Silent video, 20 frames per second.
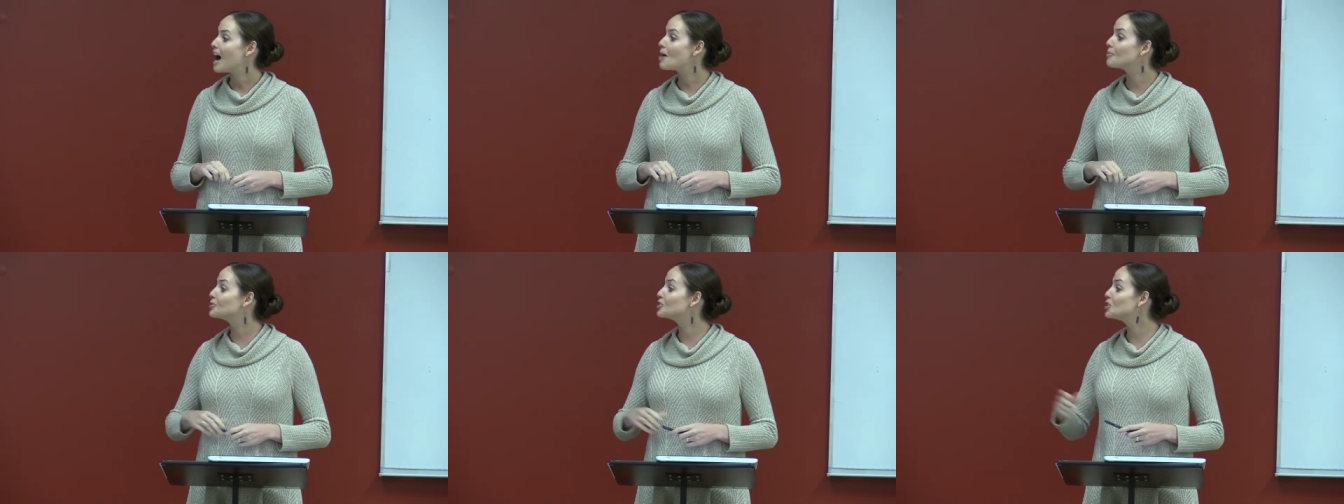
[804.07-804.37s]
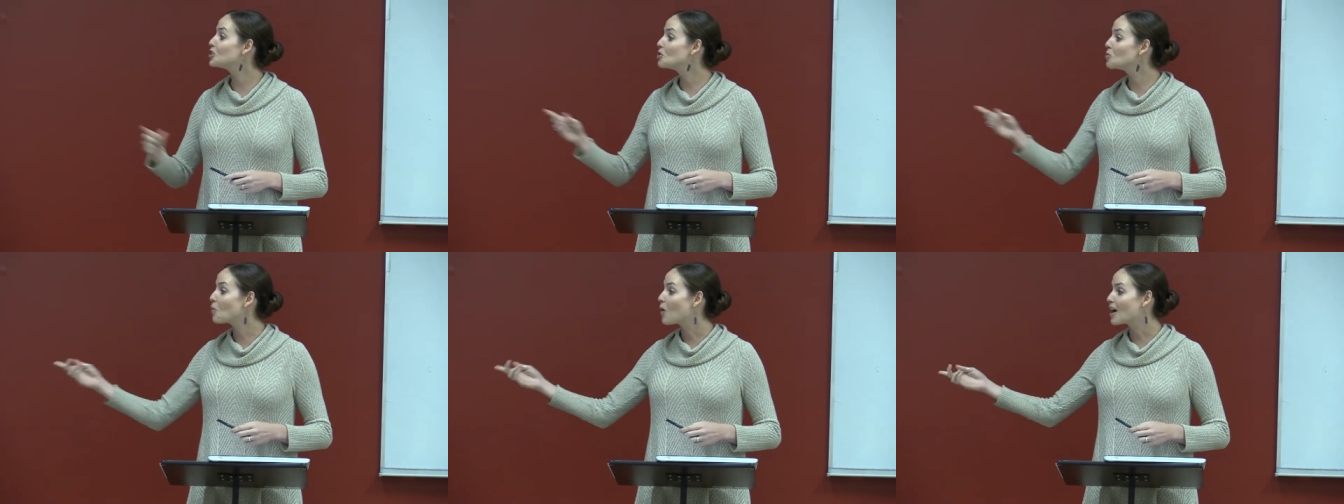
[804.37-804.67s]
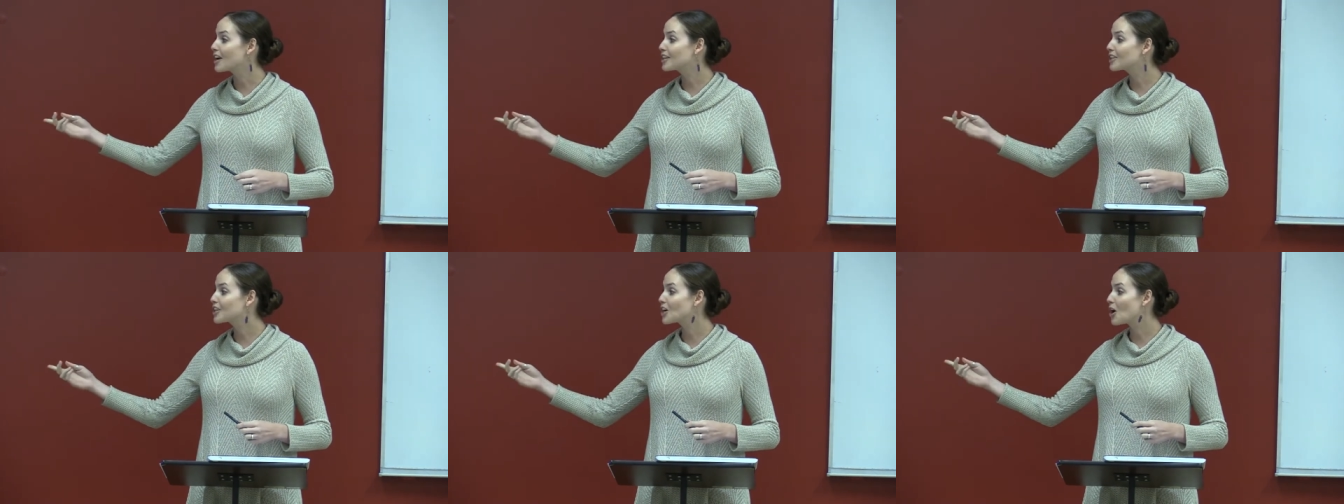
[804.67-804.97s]
Um, do you
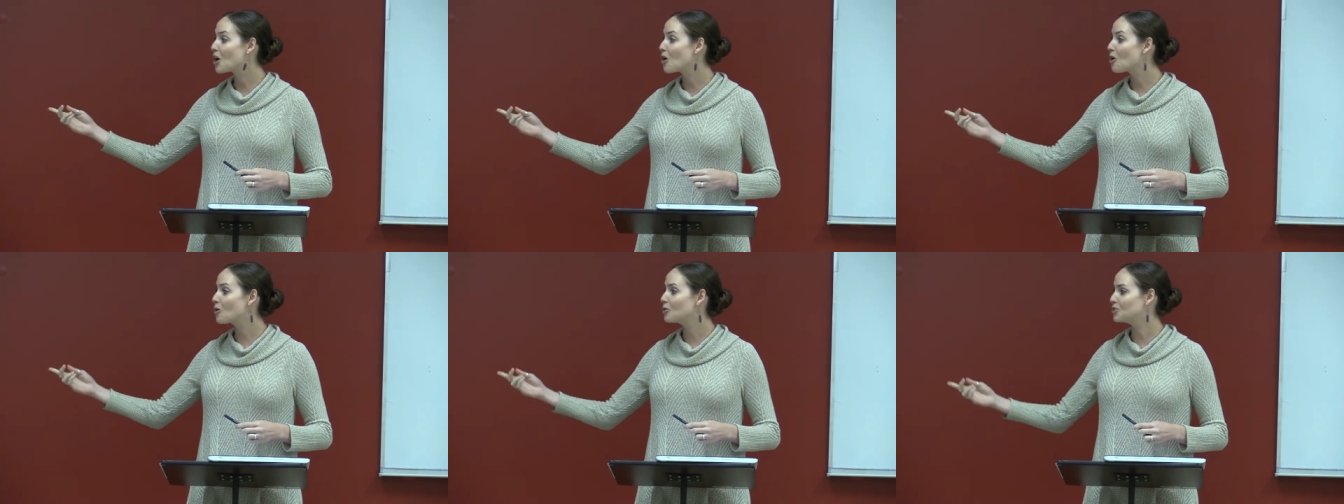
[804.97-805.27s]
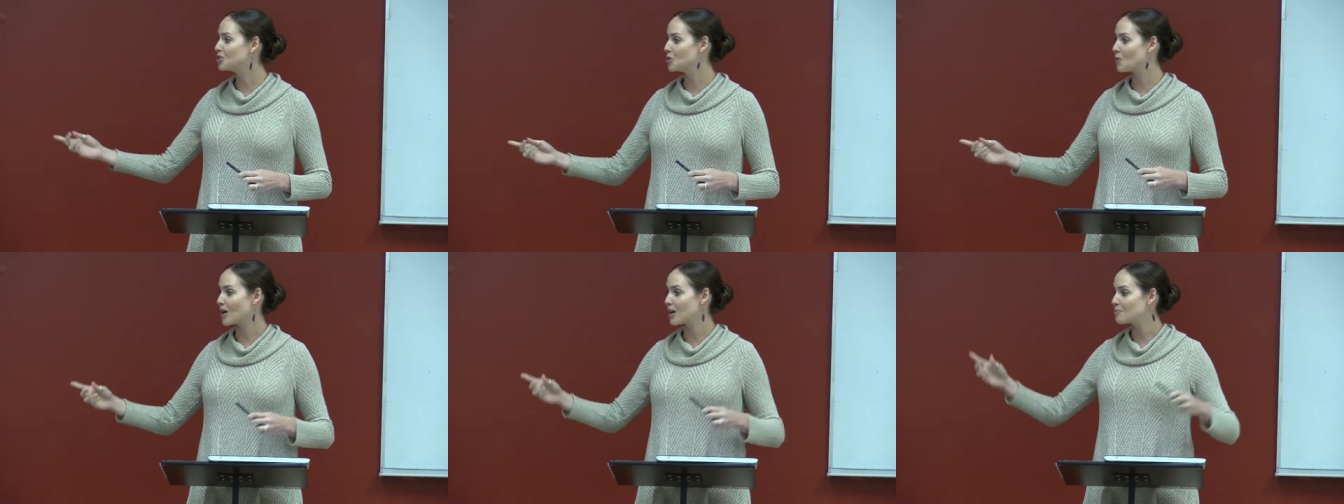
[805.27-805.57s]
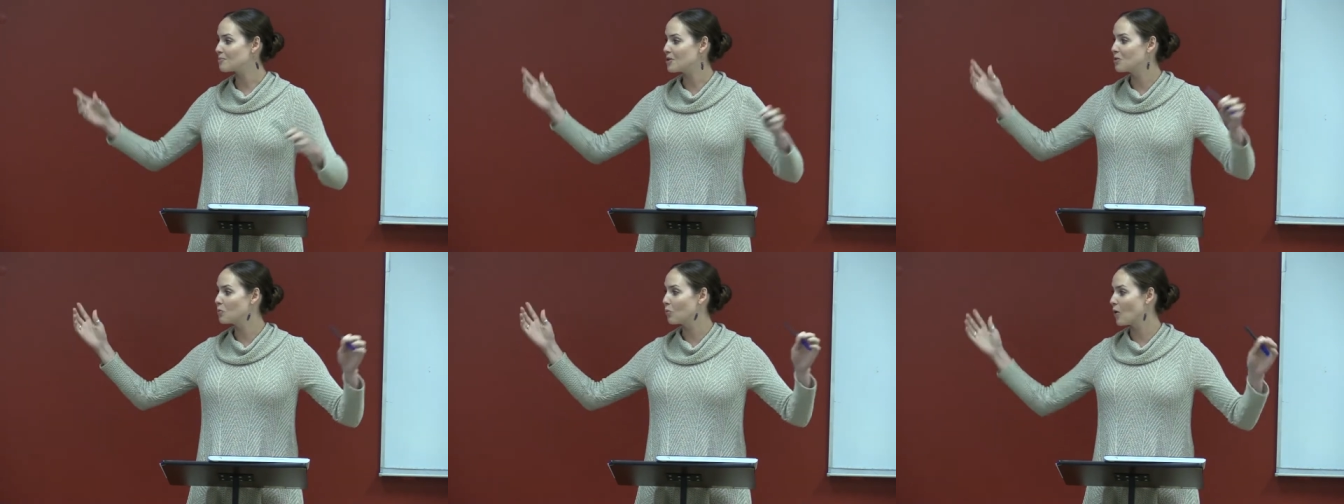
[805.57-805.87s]
want to go? Do you
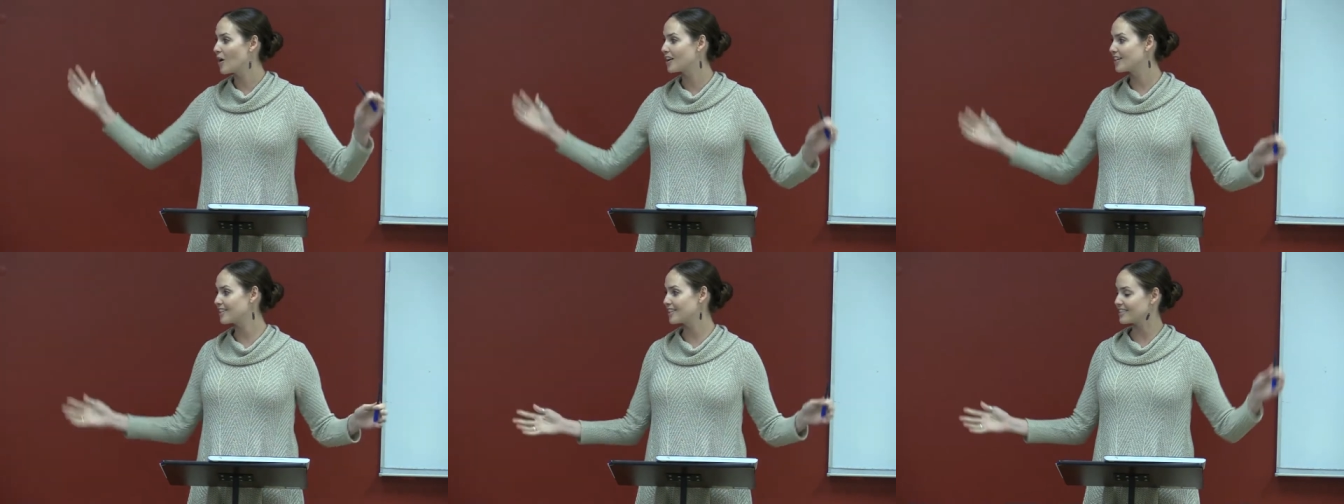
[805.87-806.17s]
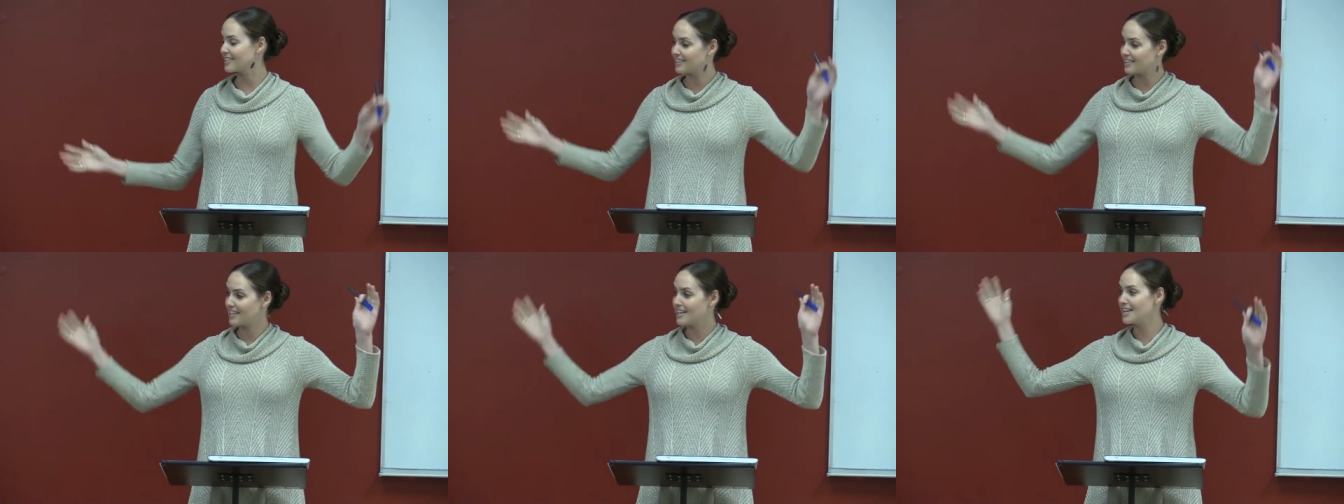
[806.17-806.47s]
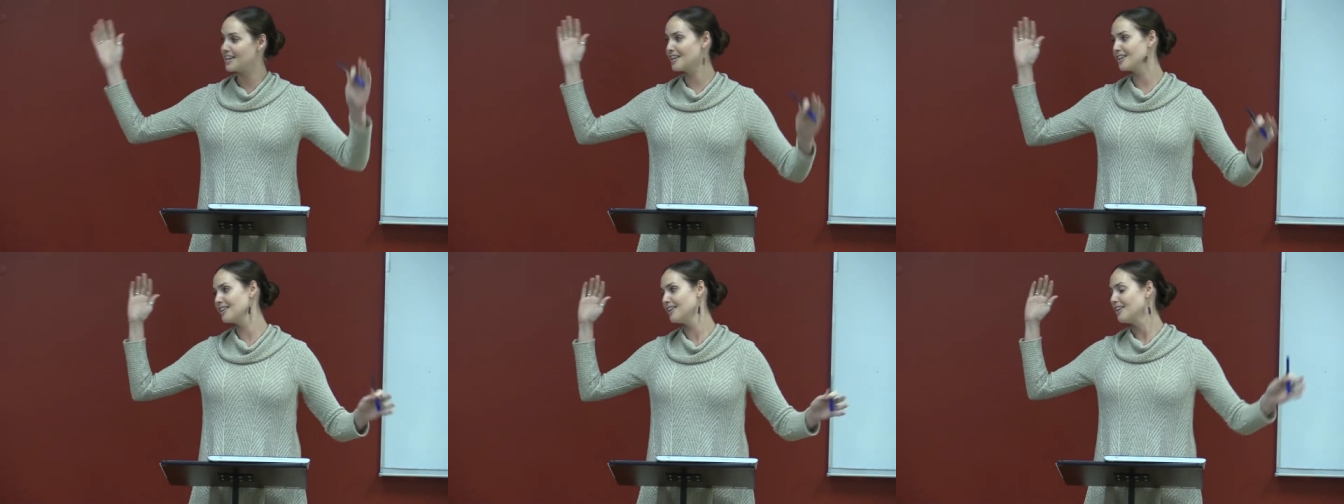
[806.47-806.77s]
want to be one in a
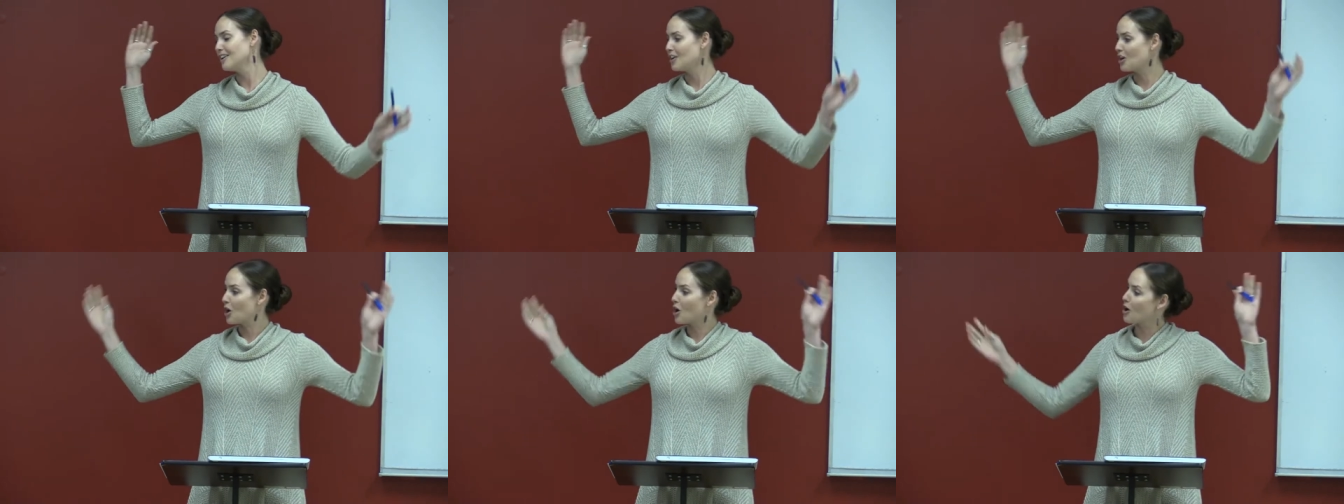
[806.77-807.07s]
sea